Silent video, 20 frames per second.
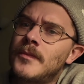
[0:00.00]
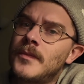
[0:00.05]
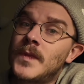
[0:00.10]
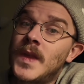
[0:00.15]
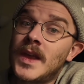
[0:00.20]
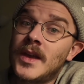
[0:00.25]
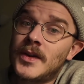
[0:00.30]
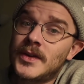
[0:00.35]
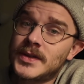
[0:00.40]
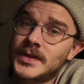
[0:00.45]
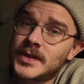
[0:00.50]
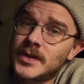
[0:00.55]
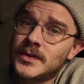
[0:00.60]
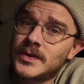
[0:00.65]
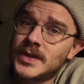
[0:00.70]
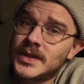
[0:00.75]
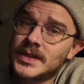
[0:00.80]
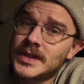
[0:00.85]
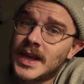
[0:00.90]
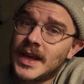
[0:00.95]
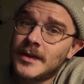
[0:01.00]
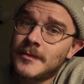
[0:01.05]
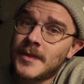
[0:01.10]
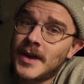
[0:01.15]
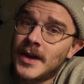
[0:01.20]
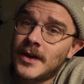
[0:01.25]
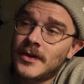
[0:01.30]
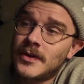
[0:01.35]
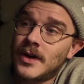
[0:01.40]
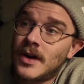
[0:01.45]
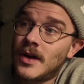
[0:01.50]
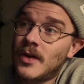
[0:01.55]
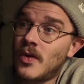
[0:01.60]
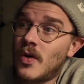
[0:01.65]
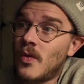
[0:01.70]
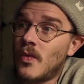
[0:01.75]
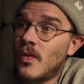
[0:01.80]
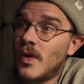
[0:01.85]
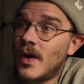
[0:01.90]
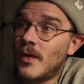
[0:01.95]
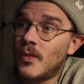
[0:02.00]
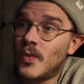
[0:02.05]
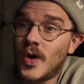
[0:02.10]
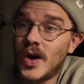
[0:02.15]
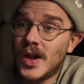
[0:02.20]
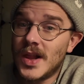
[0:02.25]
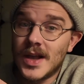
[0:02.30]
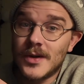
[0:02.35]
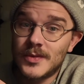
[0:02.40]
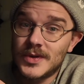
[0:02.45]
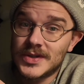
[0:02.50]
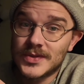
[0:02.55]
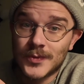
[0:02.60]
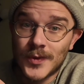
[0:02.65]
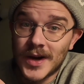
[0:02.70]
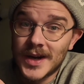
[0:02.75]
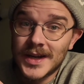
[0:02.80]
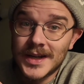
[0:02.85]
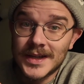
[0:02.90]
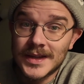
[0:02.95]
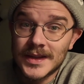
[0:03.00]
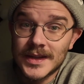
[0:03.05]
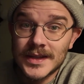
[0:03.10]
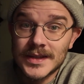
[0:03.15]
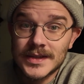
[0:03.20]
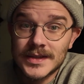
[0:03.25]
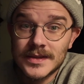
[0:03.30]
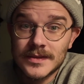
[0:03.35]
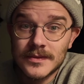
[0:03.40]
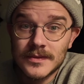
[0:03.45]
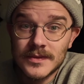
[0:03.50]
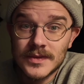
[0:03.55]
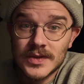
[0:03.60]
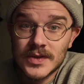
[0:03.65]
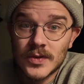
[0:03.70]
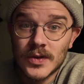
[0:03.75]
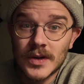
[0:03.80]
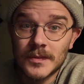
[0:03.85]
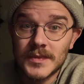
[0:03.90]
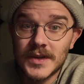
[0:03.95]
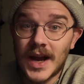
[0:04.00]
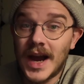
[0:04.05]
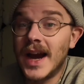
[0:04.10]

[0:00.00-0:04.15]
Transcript: They also just came out while I was writing this script.